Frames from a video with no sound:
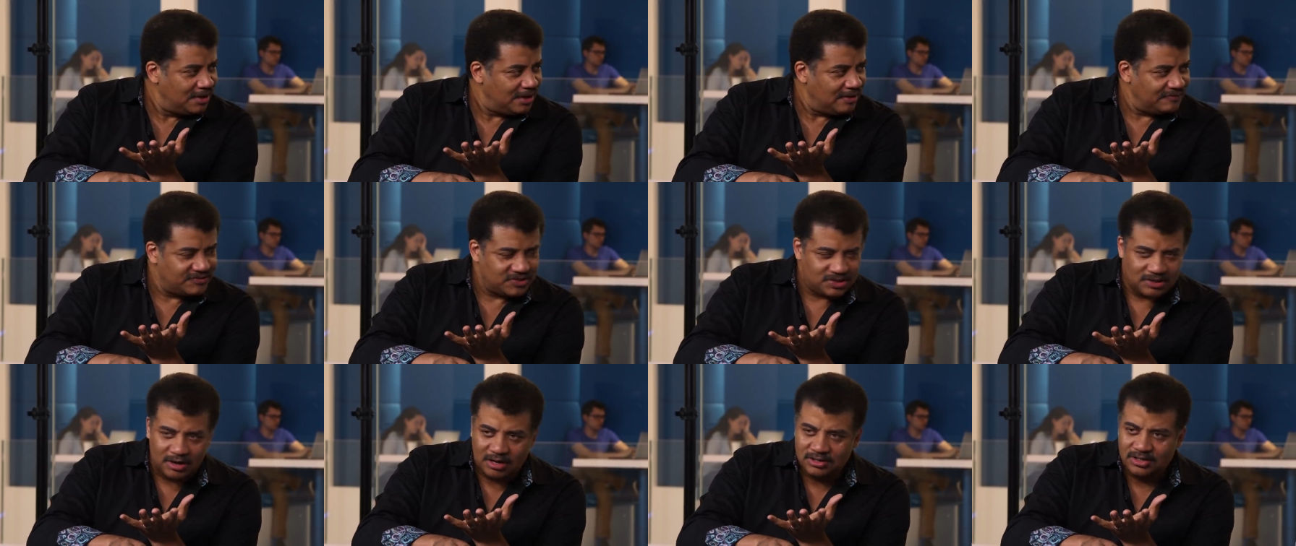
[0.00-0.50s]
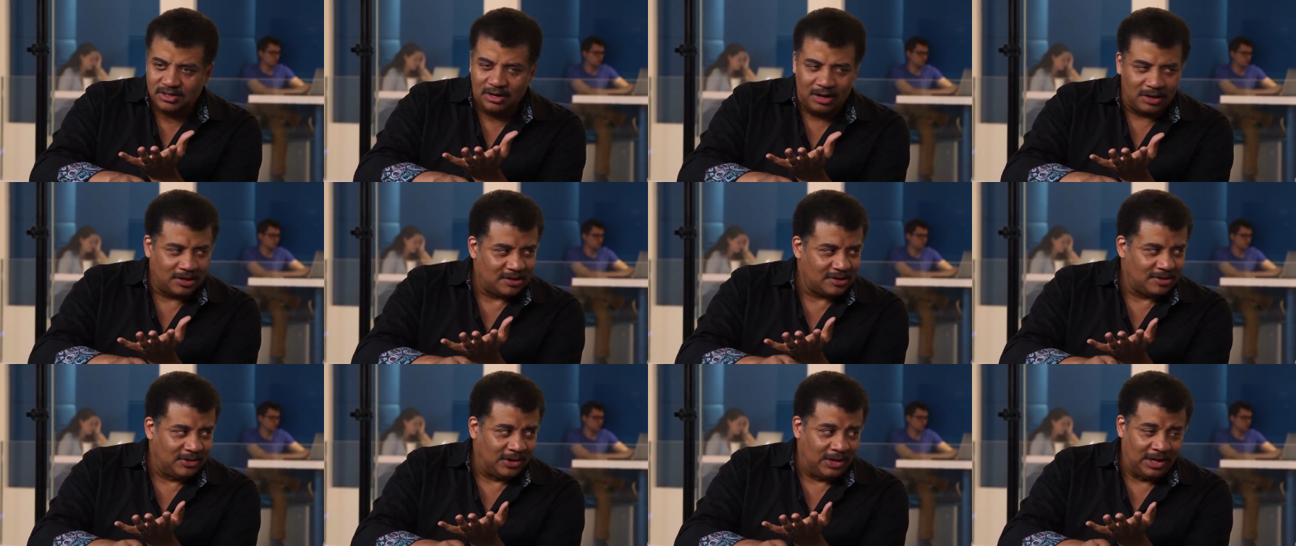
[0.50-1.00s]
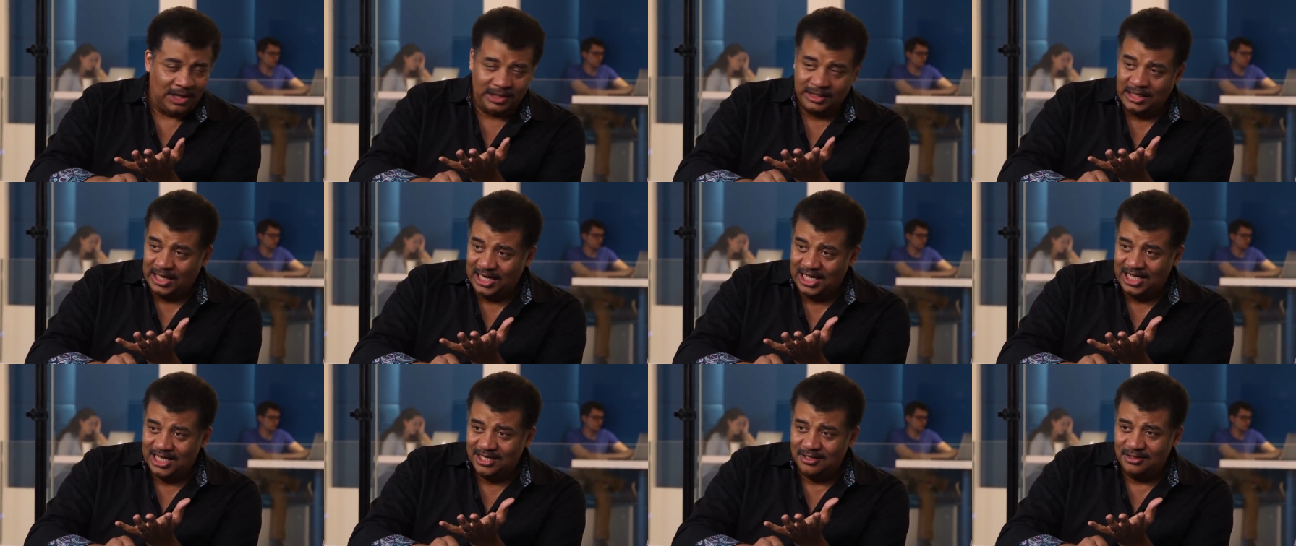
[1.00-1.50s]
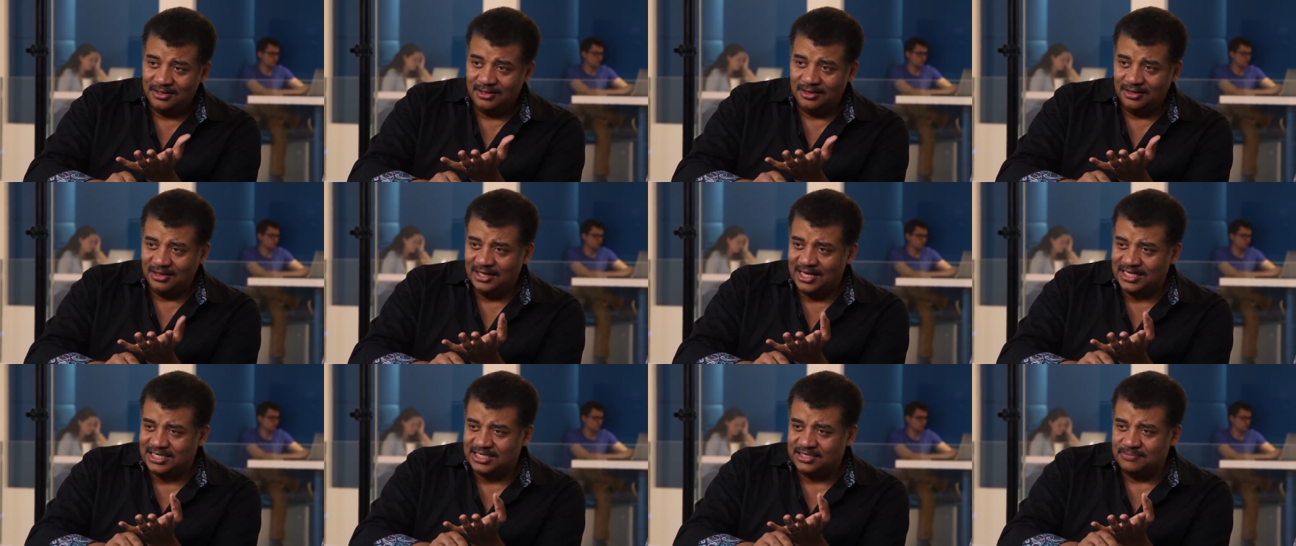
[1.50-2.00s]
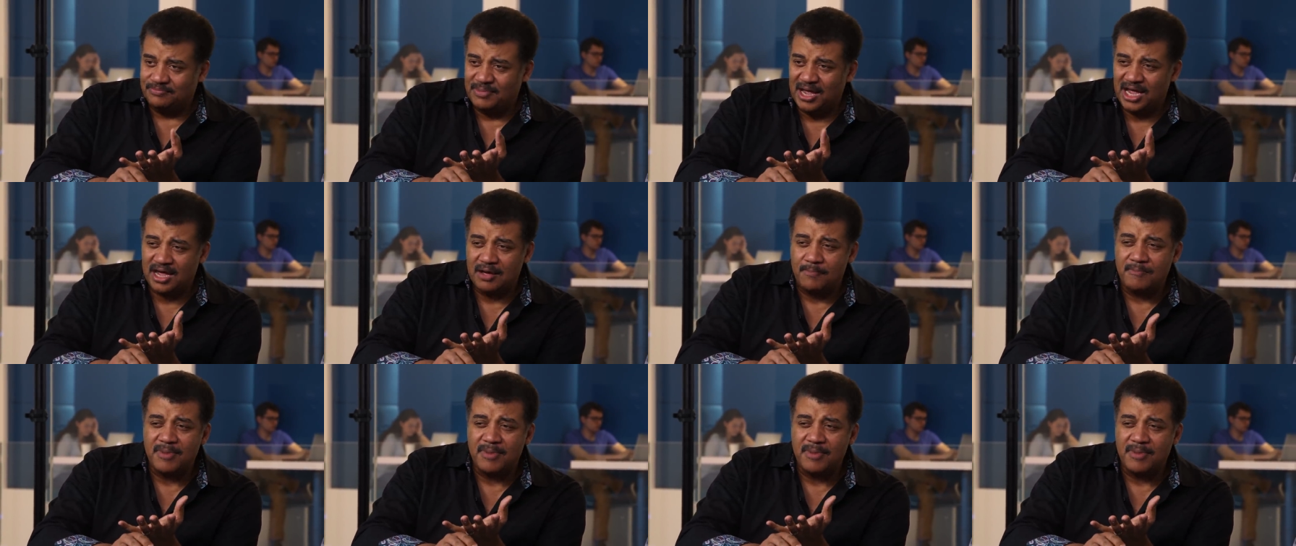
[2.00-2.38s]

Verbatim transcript: of Star Talk called Let's Make